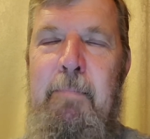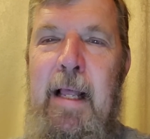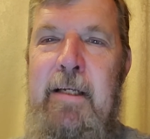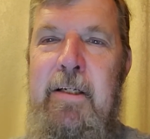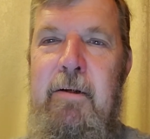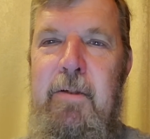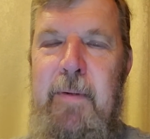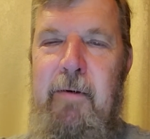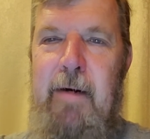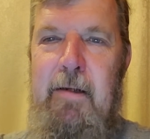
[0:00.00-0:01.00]
Blackstone's
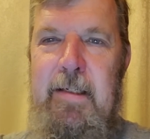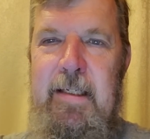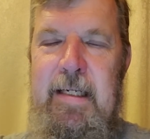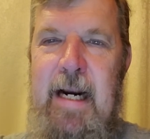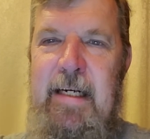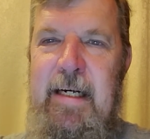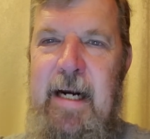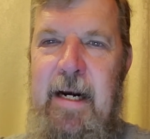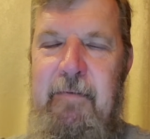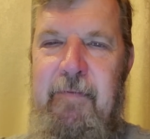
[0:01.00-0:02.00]
been around since
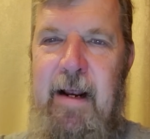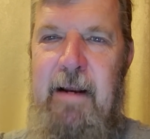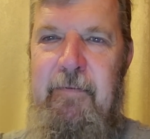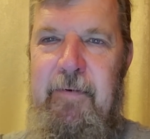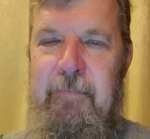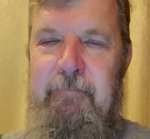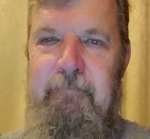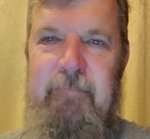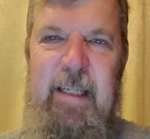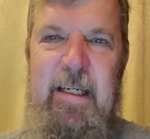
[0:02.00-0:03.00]
1985.
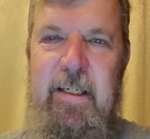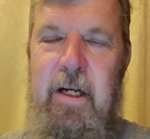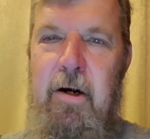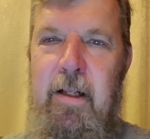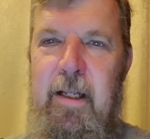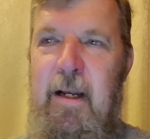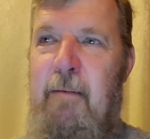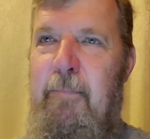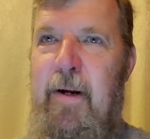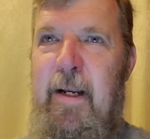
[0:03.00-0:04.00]
They started the
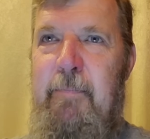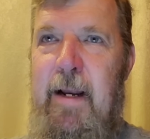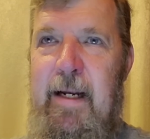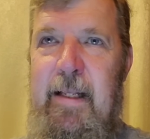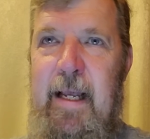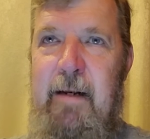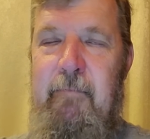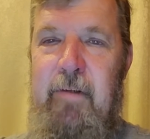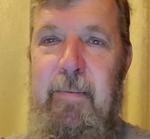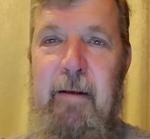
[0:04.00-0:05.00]
company back
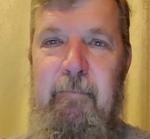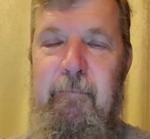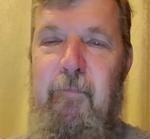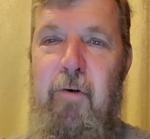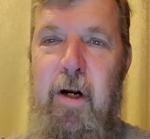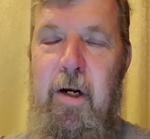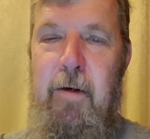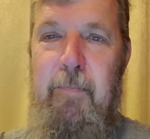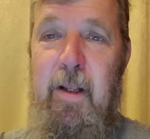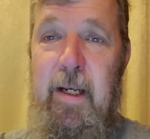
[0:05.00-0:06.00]
then with about
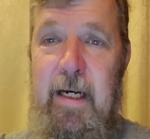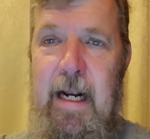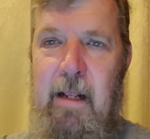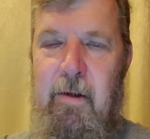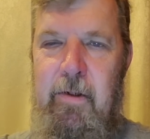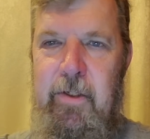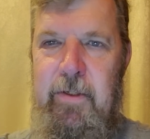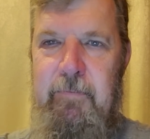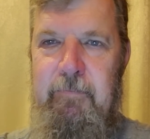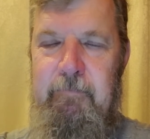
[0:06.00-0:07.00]
$400 million. Not
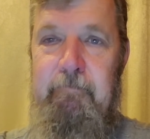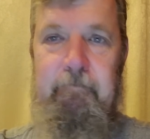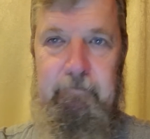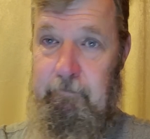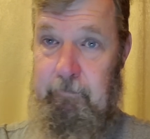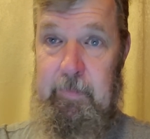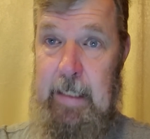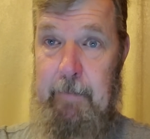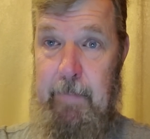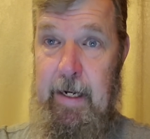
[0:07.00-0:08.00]

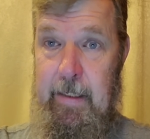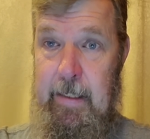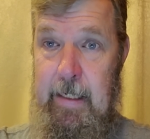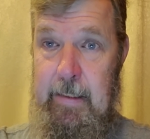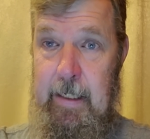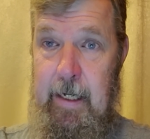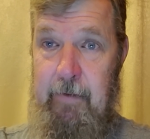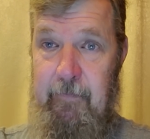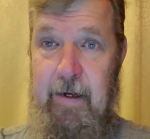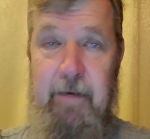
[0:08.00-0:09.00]
bad in
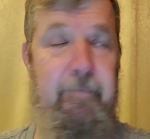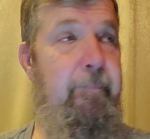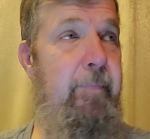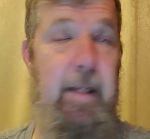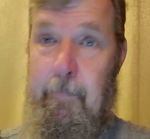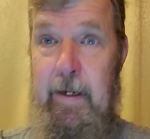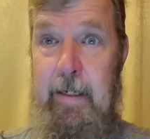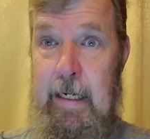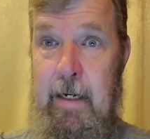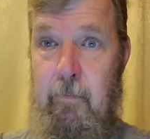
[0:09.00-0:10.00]
1985. Not
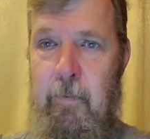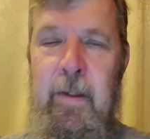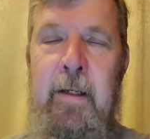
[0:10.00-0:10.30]
bad now.